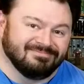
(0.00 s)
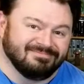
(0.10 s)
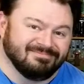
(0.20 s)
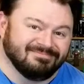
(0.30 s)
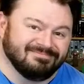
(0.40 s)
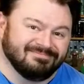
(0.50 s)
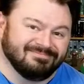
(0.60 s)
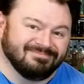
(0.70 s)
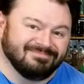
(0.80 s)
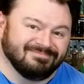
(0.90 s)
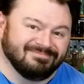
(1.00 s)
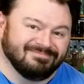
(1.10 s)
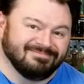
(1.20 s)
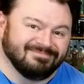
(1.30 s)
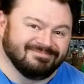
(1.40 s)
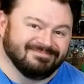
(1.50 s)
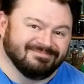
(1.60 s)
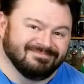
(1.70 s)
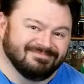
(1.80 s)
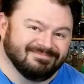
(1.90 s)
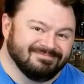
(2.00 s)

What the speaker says: The person shown says nothing.